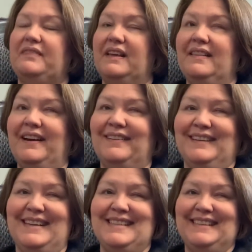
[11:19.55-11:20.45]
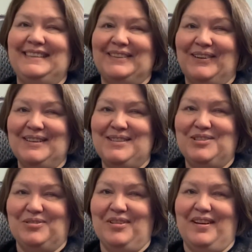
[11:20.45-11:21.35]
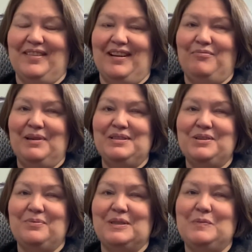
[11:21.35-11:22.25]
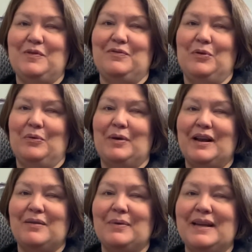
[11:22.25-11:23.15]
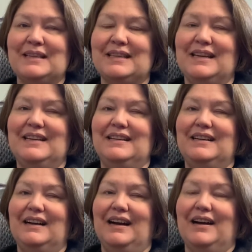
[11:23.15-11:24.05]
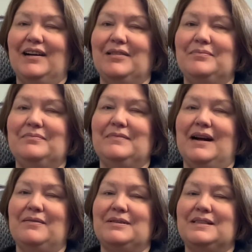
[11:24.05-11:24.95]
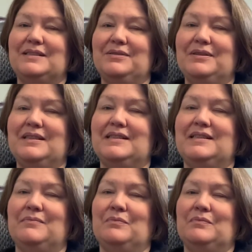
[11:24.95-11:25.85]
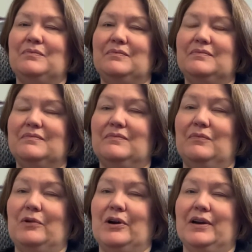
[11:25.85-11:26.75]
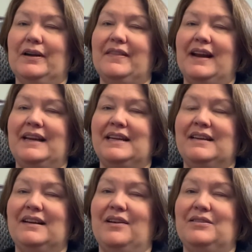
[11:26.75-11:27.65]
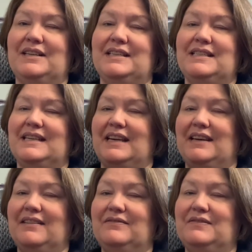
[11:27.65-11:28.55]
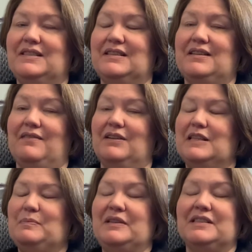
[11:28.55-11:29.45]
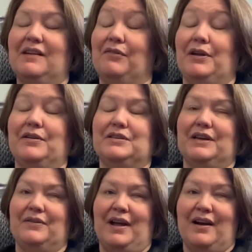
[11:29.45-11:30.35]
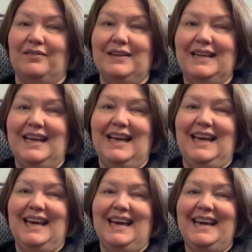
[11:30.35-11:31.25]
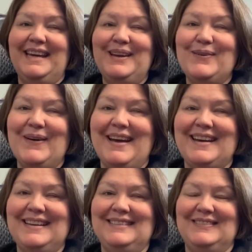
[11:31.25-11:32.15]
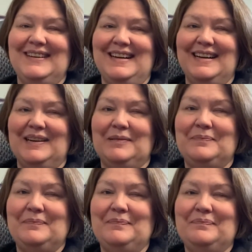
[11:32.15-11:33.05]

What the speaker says: there is a yarn store there that I've been to once before when I went. I was doing some work that I needed to go to DC. So it's been several years ago now. Anyway, the